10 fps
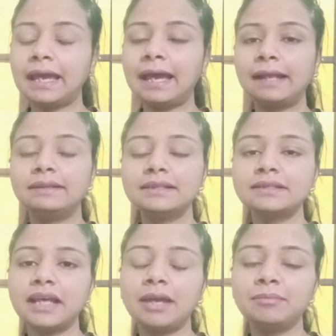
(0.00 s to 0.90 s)
And this
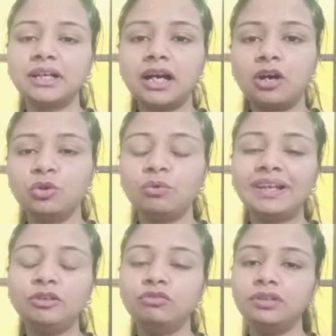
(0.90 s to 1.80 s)
time the count
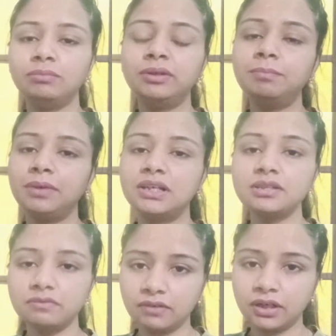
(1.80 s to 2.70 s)
value will be
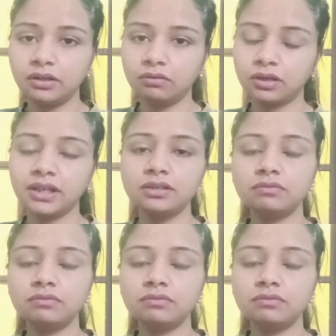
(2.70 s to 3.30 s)
plus 1, okay?